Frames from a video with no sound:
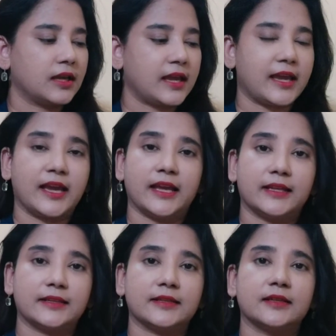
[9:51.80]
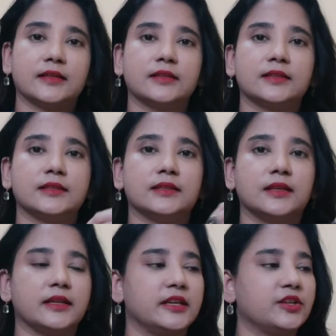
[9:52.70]
and
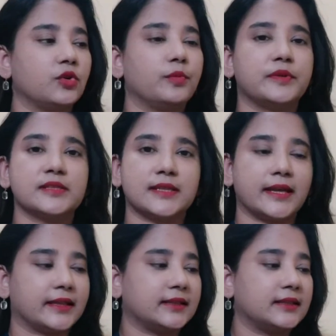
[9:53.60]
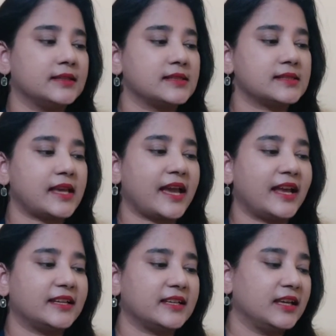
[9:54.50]
it opens like this,
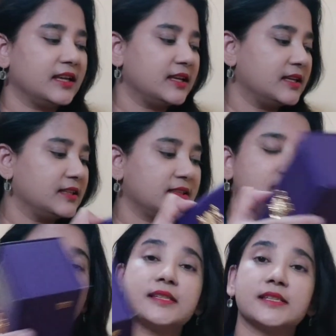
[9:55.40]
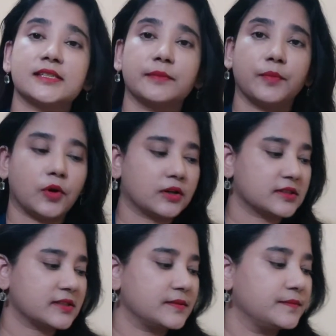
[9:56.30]
and this is the
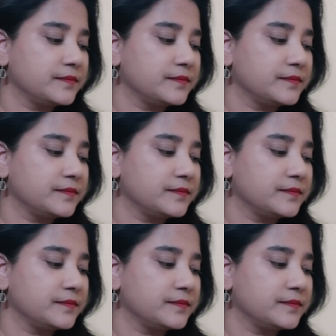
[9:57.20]
box.